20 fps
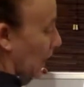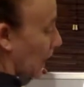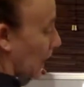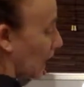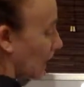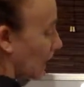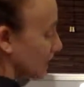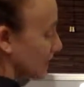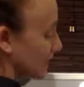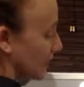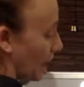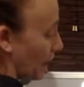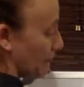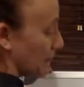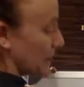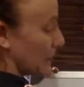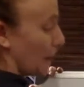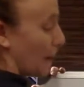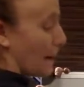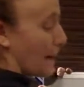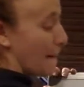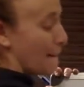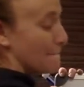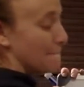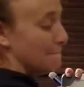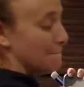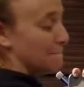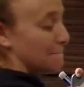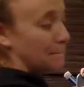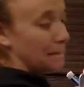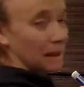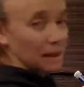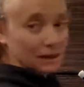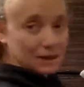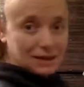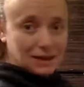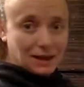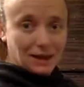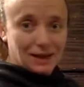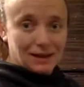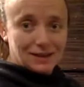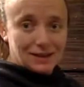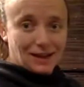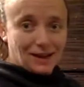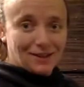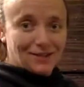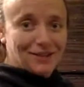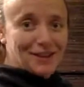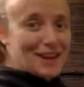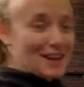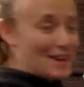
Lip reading: concept builds on itself